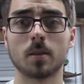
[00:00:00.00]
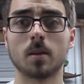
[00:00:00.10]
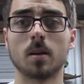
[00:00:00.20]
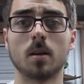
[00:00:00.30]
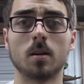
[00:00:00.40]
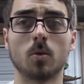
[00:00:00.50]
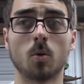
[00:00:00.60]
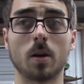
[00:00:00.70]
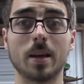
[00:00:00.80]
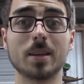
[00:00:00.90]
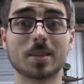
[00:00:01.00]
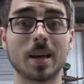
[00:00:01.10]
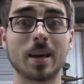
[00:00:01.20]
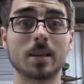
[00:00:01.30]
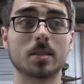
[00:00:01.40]
or in his
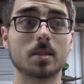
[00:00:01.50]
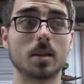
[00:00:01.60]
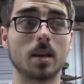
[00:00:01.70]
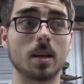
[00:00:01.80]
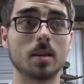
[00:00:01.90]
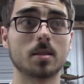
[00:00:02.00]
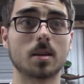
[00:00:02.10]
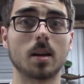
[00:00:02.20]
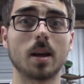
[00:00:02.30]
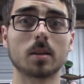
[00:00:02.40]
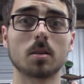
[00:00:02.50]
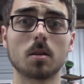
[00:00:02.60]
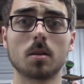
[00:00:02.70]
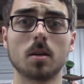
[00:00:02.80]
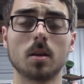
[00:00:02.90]
case, his
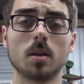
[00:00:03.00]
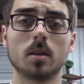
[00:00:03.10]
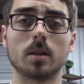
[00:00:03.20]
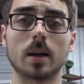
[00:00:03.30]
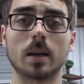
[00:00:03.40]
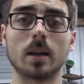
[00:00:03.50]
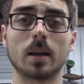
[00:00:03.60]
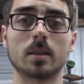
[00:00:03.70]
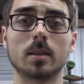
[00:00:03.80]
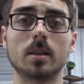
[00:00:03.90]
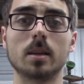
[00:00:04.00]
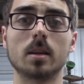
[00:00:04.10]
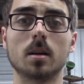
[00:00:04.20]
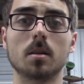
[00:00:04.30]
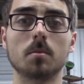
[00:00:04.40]
connector that connected
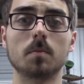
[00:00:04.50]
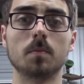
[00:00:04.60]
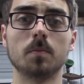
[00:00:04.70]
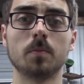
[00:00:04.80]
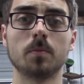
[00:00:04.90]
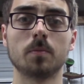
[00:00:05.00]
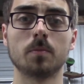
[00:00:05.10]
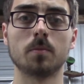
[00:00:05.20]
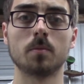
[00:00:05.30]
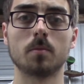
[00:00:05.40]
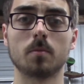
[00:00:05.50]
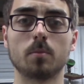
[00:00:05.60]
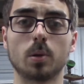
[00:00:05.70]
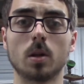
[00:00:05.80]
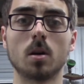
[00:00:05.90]
the
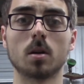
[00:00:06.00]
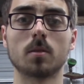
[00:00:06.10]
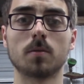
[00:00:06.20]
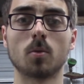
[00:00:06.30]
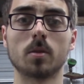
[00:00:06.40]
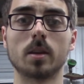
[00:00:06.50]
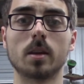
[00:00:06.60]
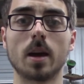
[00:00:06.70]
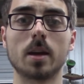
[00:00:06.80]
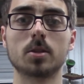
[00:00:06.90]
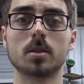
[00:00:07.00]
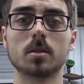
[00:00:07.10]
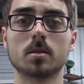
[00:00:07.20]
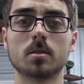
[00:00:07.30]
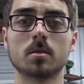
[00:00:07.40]
plug for the
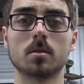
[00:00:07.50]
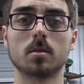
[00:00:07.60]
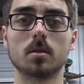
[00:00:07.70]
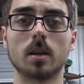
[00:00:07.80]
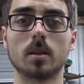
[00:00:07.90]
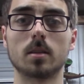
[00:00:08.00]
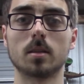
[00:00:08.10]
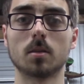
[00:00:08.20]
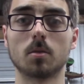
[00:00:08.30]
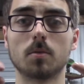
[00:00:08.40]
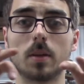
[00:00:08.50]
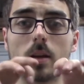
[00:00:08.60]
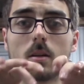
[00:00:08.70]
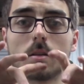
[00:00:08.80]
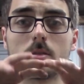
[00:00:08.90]
gauges that the little
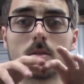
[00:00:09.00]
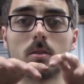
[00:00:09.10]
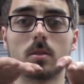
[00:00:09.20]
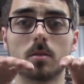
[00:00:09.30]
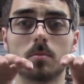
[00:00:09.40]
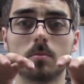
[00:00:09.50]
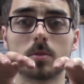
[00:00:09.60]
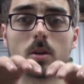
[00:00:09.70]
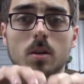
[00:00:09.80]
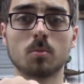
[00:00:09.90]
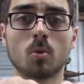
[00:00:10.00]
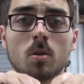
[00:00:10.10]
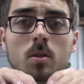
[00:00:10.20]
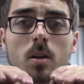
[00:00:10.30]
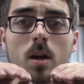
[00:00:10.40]
fingers on the circuit
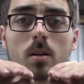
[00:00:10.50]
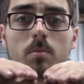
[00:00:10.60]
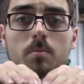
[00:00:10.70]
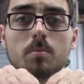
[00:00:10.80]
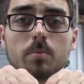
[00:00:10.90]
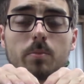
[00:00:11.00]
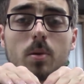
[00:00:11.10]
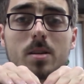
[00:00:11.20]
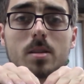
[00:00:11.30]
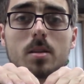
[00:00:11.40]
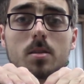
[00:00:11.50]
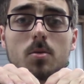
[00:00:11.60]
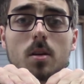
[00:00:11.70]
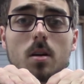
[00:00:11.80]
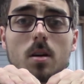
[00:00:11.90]
board kind of press
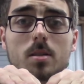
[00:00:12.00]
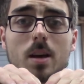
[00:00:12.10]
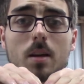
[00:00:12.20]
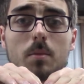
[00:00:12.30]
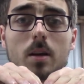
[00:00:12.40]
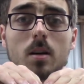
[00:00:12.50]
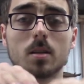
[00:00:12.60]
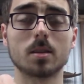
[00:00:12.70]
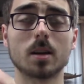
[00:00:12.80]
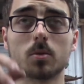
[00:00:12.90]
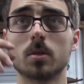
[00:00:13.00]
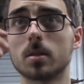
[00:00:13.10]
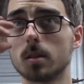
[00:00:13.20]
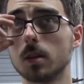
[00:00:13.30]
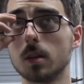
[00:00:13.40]
into and make contact with.